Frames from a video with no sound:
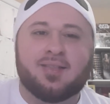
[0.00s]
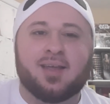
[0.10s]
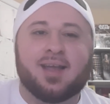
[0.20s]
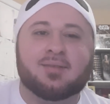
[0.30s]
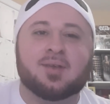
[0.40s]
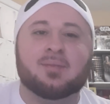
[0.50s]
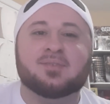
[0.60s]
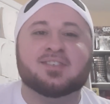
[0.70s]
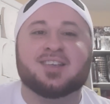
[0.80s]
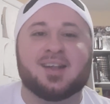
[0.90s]
Like I'm
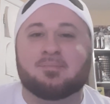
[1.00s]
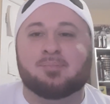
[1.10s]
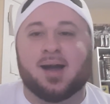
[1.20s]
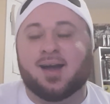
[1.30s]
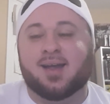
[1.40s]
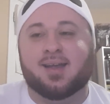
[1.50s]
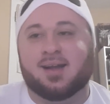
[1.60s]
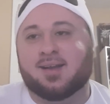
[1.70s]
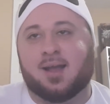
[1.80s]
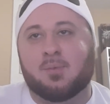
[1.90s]
just gonna buy.
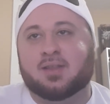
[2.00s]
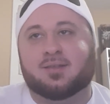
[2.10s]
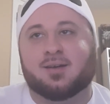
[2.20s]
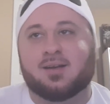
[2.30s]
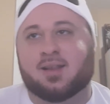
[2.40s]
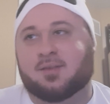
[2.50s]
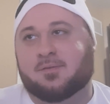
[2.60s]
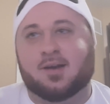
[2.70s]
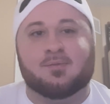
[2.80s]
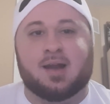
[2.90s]
I went to Target to
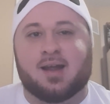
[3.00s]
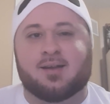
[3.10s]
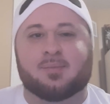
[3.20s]
fuck around.